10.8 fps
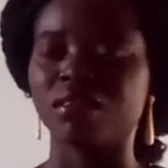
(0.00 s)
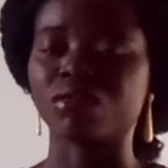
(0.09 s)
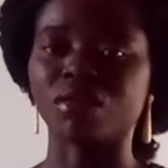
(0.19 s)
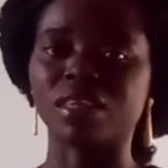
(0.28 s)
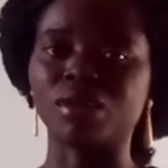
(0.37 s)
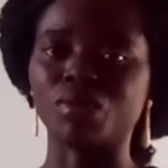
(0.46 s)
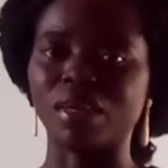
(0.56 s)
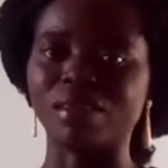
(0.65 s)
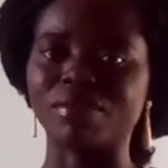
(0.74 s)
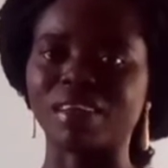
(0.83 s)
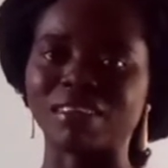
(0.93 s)
studying
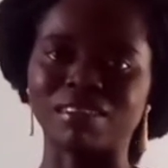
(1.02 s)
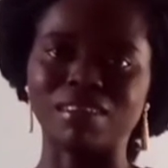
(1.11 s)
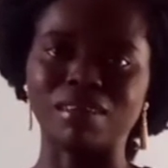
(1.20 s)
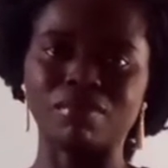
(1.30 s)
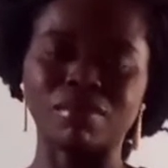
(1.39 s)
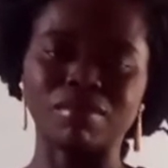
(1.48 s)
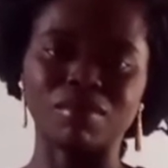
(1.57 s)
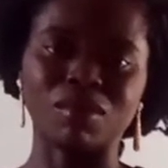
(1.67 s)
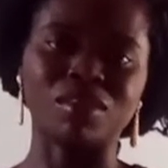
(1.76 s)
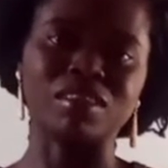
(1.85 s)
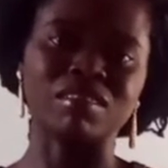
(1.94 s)
wave as
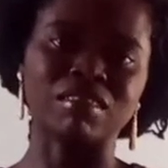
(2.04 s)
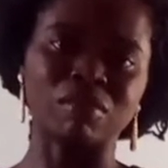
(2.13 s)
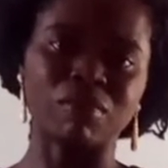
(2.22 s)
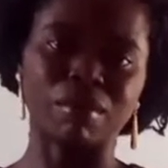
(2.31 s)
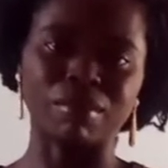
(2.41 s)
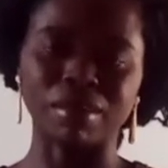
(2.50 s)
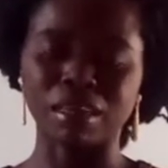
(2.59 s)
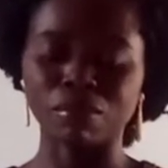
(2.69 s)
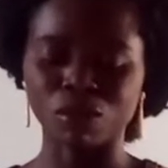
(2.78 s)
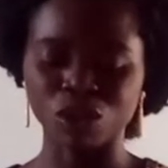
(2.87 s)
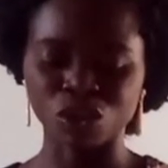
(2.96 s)
under simple
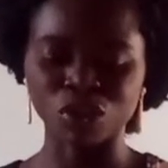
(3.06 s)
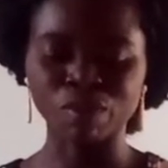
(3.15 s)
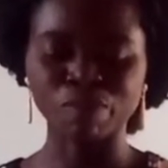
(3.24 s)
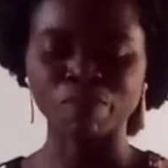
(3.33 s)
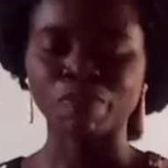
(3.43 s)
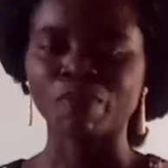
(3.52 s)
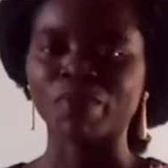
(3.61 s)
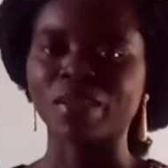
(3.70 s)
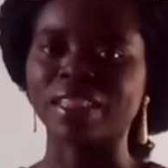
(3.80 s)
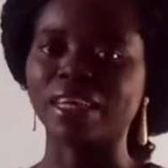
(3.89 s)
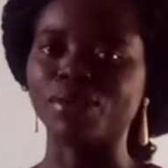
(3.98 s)
harmonic motion.
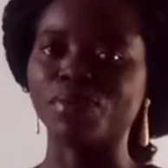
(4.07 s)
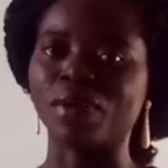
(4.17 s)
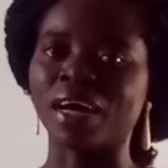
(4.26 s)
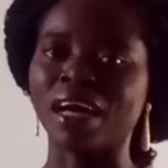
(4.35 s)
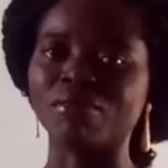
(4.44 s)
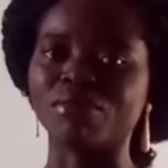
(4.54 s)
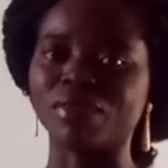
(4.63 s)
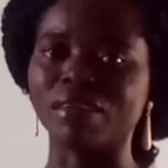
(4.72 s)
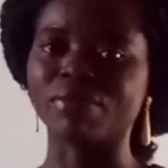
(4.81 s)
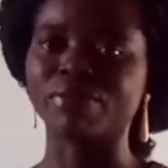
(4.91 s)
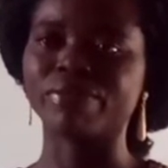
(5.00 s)
Then you have
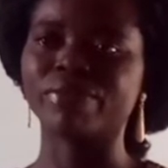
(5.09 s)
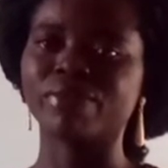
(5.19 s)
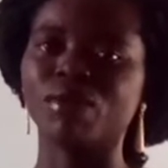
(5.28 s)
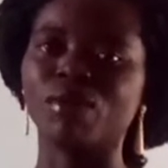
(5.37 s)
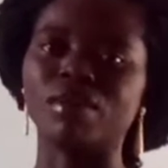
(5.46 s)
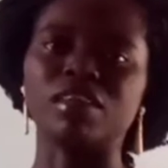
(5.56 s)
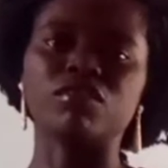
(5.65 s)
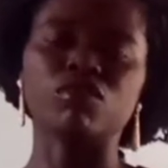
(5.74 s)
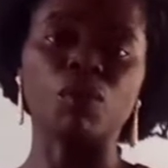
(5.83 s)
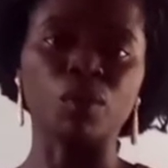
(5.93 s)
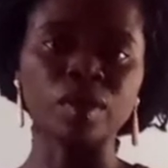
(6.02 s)
wave on
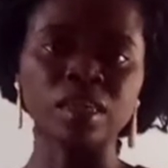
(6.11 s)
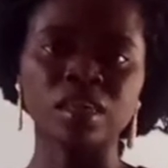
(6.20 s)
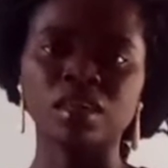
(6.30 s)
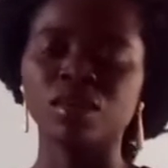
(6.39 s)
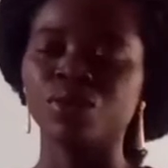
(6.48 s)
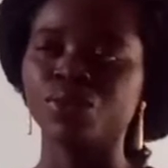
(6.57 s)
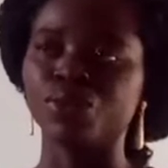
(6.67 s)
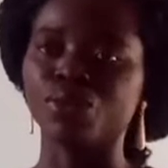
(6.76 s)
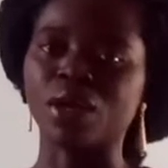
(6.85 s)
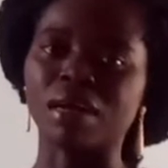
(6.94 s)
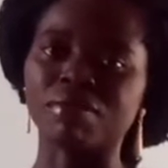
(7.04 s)
its own.
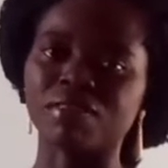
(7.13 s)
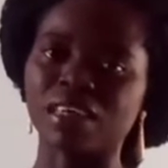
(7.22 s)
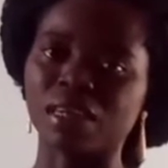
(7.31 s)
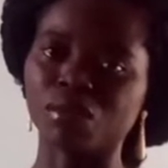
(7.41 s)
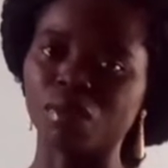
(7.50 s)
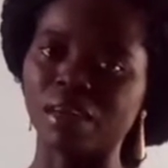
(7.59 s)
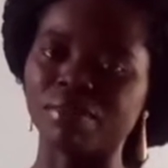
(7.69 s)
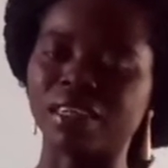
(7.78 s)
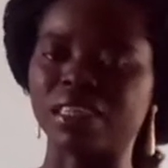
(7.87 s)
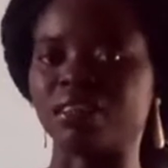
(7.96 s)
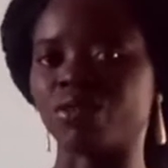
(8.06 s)
You have sound wave
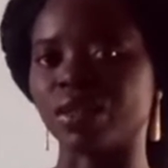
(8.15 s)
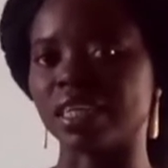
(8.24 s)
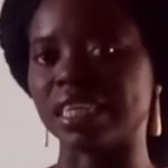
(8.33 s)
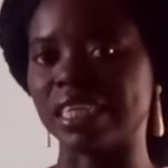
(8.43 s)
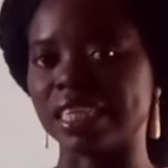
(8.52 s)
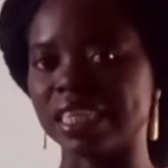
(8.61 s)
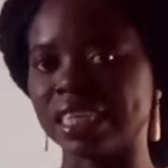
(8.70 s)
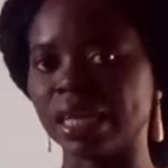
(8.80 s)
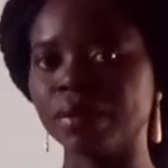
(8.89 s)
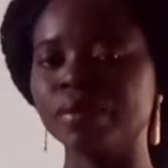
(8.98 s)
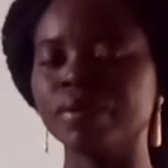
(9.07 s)
that is studied in
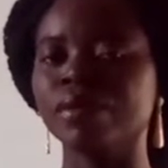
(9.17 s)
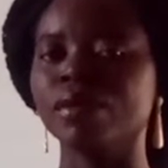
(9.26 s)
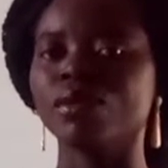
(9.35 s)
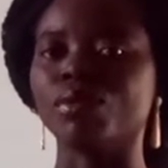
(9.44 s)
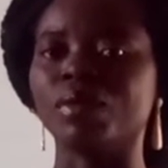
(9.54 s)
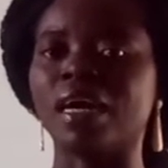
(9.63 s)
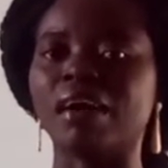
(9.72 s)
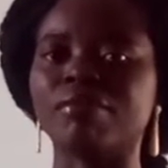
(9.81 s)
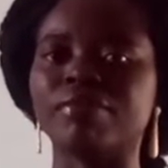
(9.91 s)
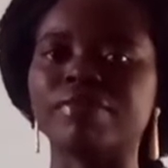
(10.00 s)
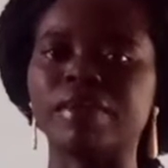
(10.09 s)
detail. You
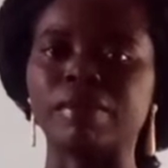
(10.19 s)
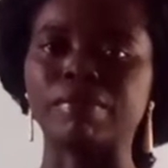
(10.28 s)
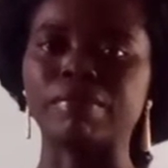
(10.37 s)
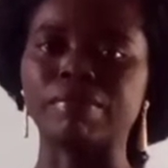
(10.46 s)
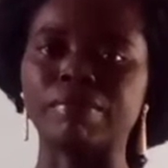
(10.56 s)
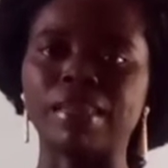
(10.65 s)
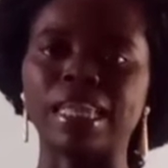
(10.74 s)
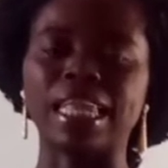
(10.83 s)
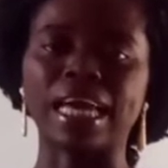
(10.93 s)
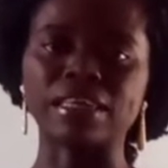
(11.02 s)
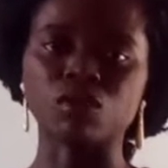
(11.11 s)
have
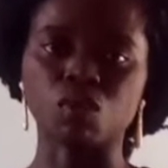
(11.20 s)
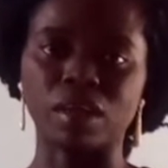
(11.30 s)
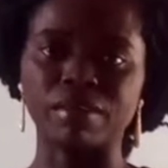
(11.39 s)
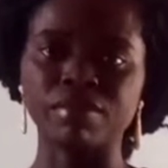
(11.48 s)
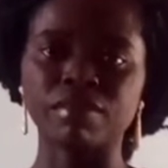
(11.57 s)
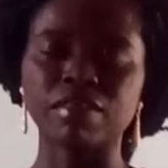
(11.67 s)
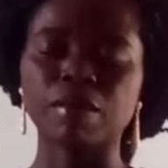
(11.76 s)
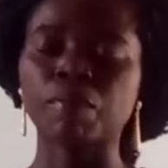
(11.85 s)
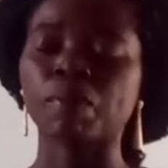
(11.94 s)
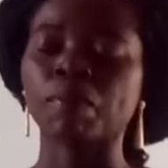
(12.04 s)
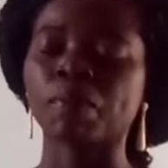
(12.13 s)
light waves,
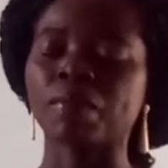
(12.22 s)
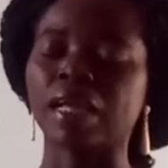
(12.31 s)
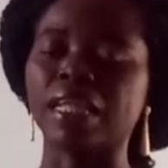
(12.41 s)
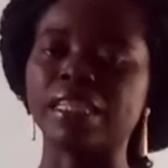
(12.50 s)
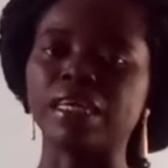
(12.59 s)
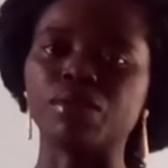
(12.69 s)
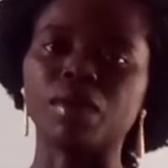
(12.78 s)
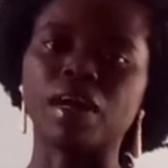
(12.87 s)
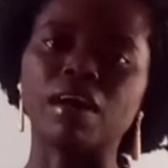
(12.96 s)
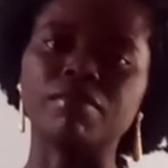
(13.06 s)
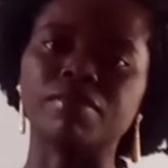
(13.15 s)
and then you
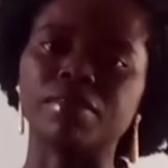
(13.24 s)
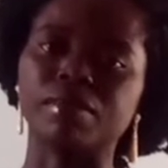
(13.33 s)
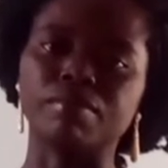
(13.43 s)
have